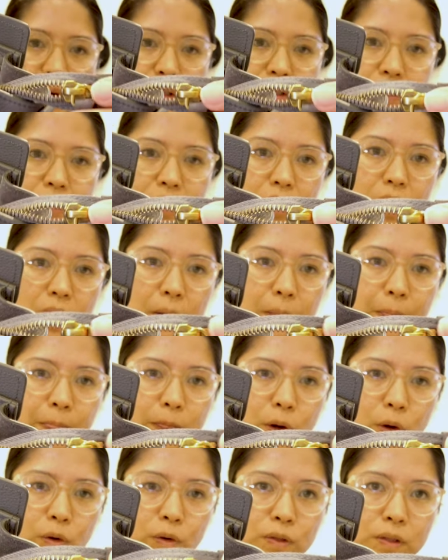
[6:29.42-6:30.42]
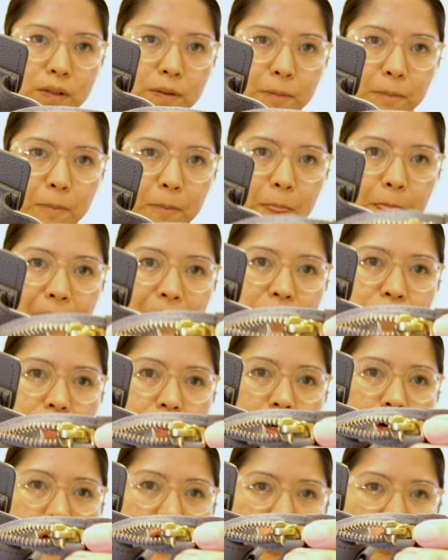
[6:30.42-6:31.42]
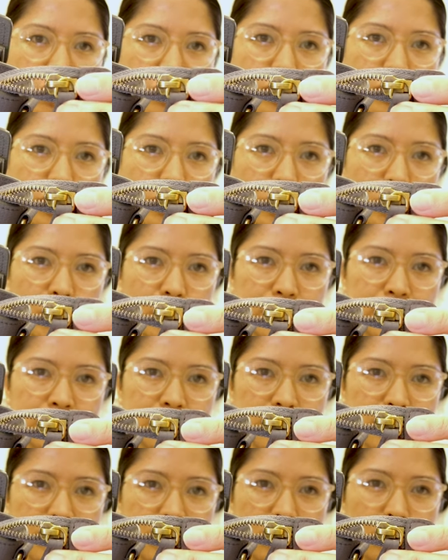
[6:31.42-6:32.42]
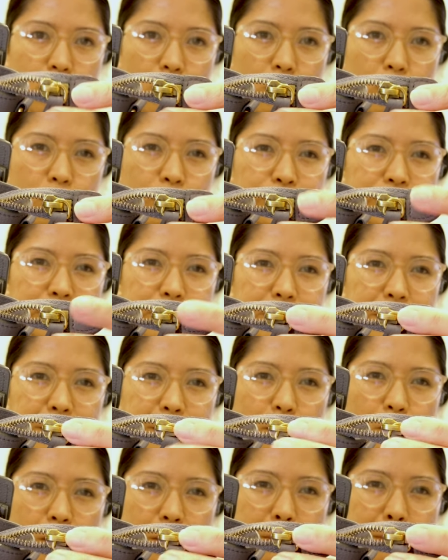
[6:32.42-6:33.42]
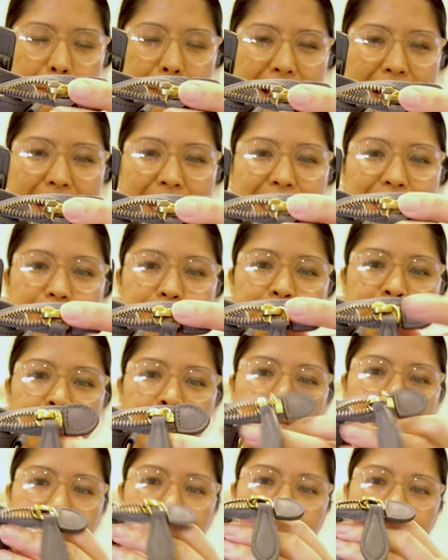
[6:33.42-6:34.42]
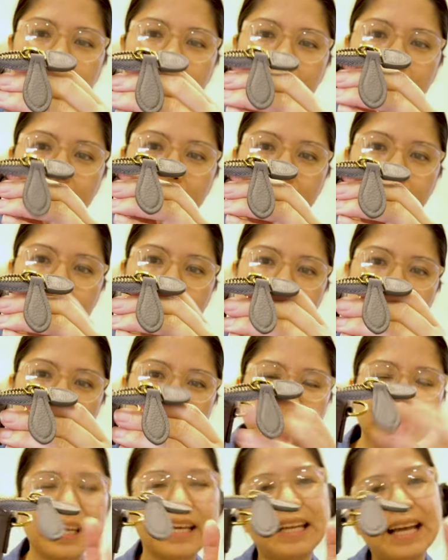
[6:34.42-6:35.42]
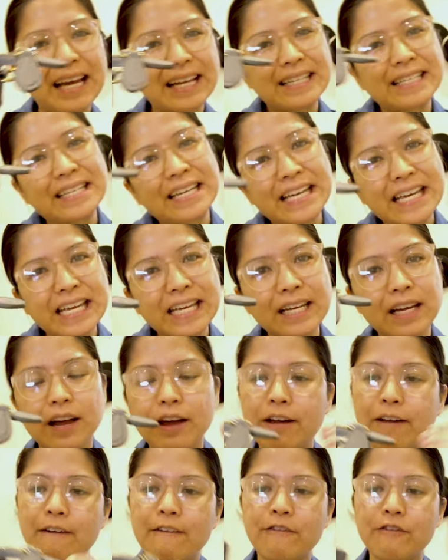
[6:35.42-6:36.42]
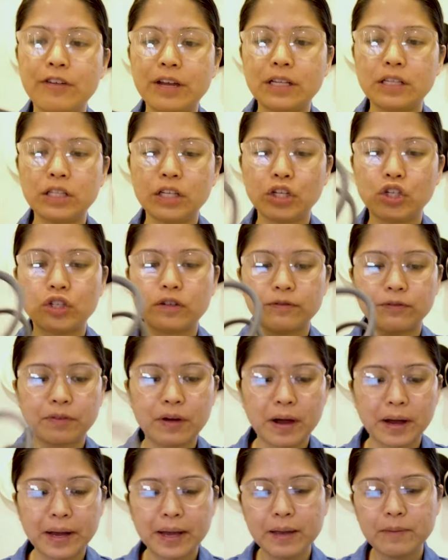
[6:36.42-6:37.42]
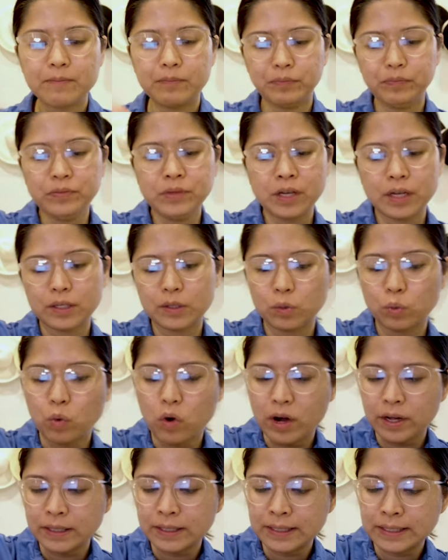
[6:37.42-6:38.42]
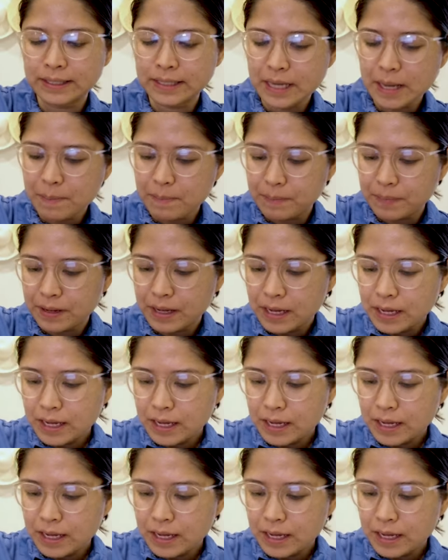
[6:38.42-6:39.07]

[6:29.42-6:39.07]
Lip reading: it's got those, it's not your glossy gold, a bit more matte. And it's got that antique vintage vibe. It's one zip